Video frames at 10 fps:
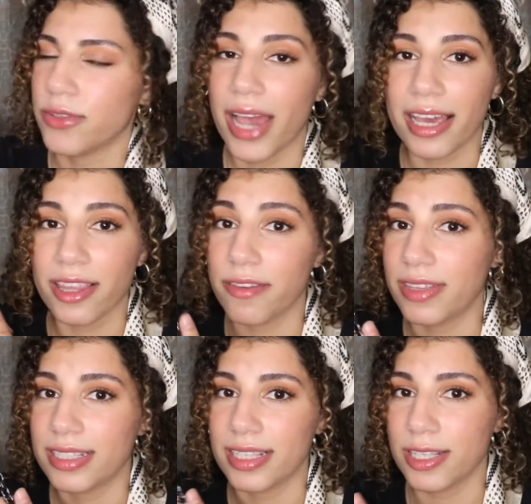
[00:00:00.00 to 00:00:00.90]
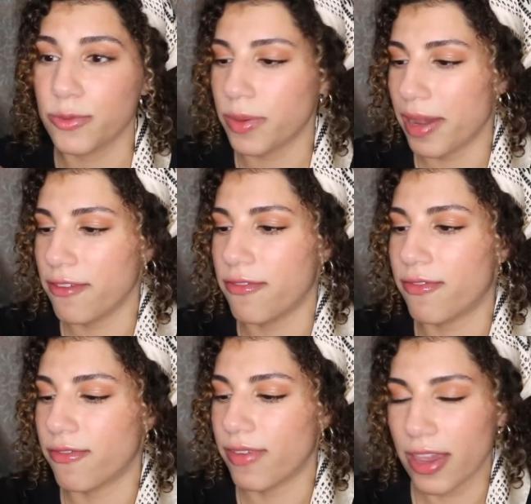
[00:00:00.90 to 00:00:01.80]
So yeah, I love this. This is one of my
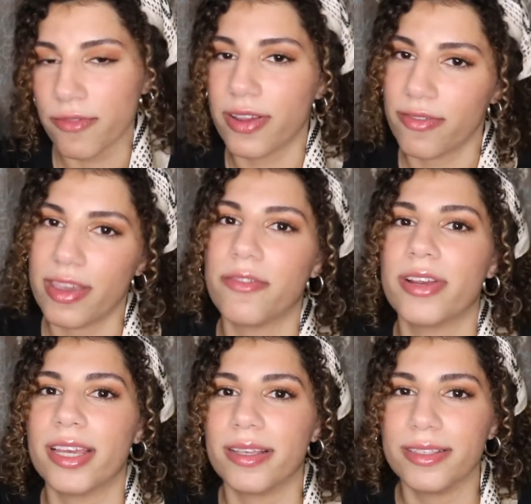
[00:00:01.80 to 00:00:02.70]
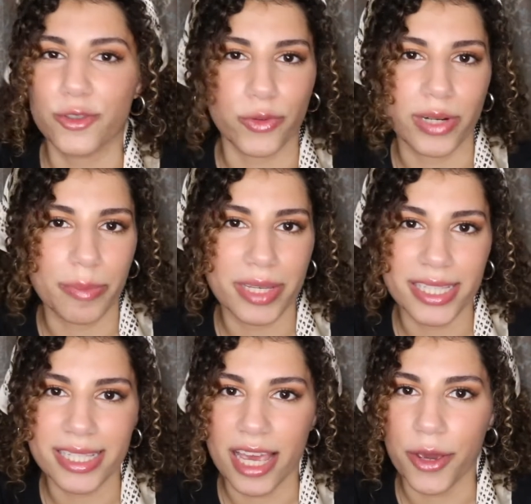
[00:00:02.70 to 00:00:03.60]
favorite, favorite jewelry
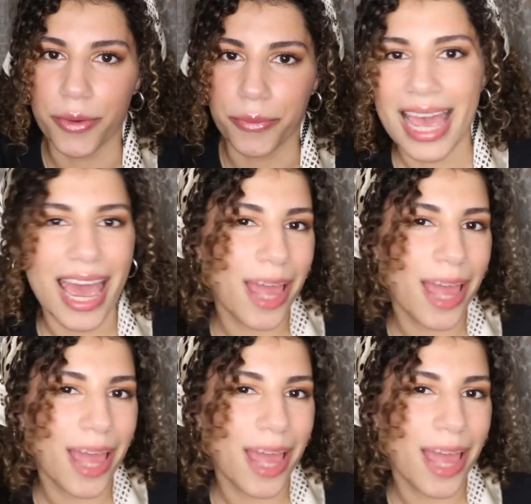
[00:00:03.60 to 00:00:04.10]
pieces I own.